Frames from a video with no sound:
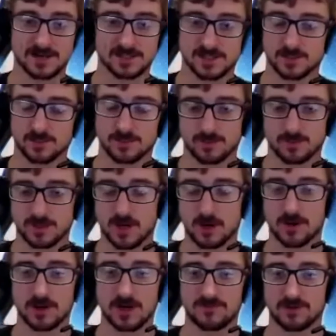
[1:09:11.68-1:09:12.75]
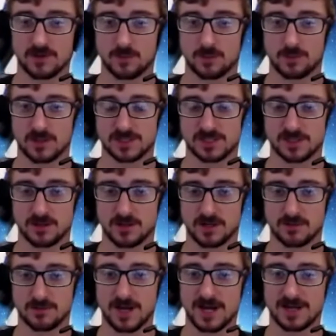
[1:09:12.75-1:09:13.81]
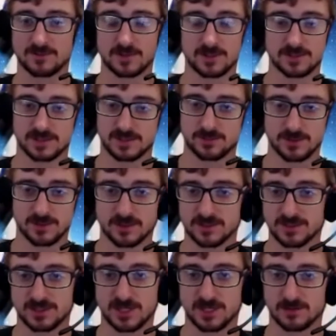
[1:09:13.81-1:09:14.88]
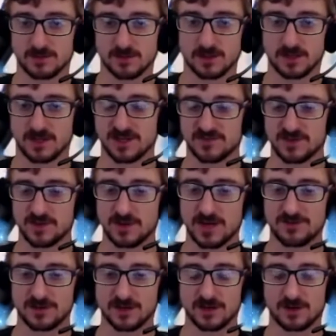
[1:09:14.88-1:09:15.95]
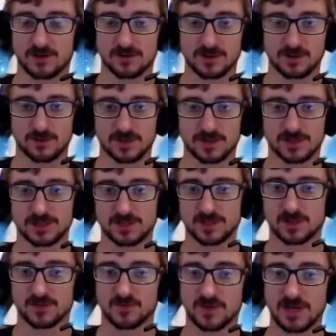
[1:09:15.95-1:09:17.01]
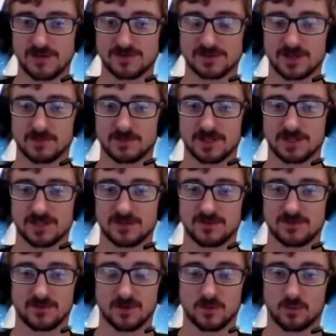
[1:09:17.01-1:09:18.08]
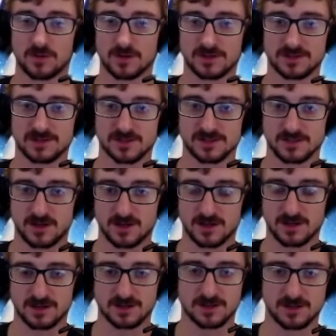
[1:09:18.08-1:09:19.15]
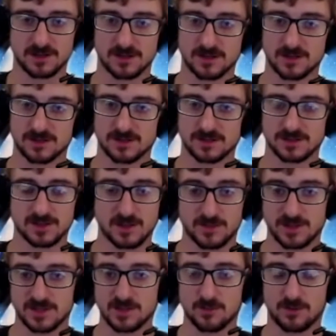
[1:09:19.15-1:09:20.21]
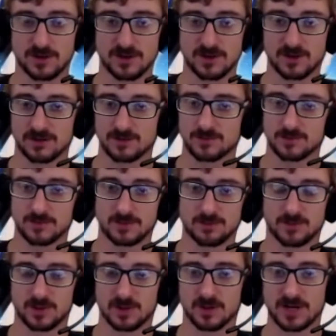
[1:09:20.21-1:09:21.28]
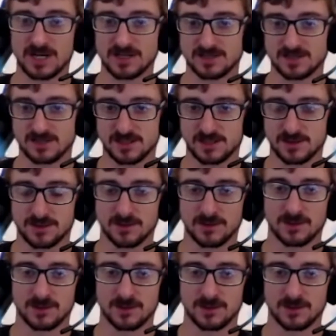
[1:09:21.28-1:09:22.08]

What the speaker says: just going off of the points you already made, but just within general, if you have a goal you want to do, if you have something you've wanted to start, something you want to progress to,